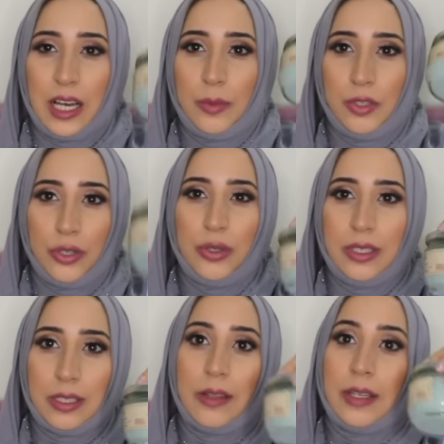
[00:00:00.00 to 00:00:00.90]
I'm sure you
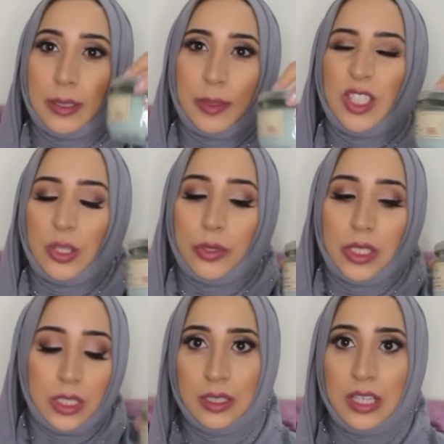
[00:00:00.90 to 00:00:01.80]
can tell that it smells so
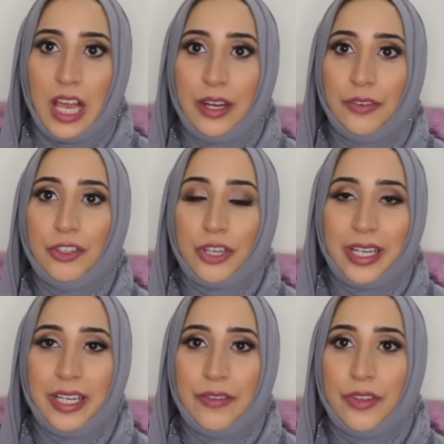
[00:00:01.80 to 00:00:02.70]
good. I never tried
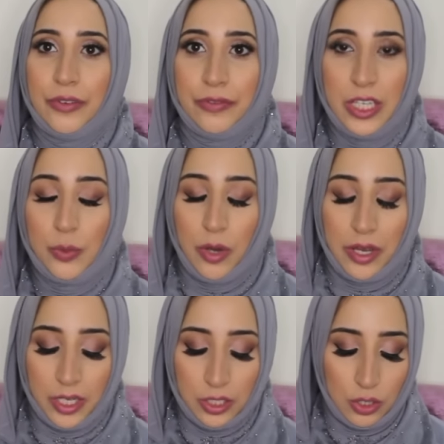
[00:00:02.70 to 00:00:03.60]
any of their face
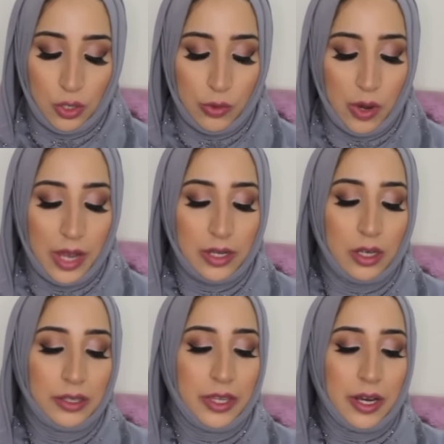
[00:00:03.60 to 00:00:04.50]
products, so I
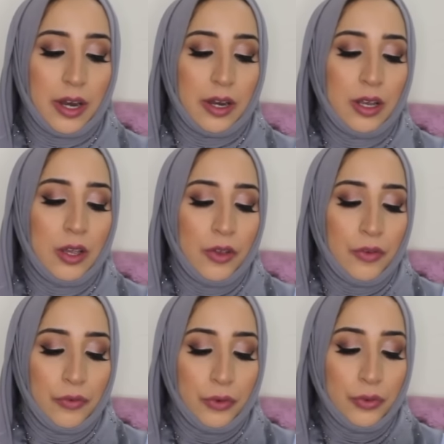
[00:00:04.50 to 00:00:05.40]
got their
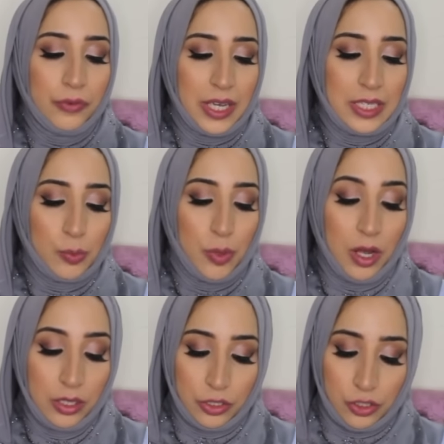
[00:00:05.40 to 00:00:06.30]
Fruit Face
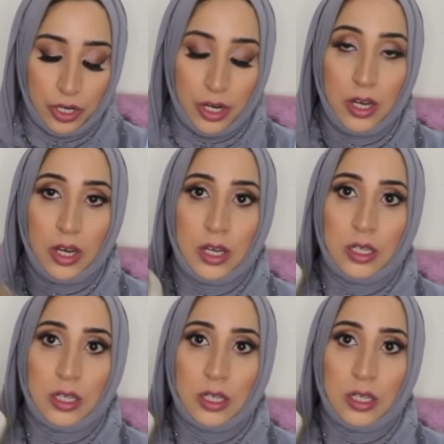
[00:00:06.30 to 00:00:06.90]
Polisher,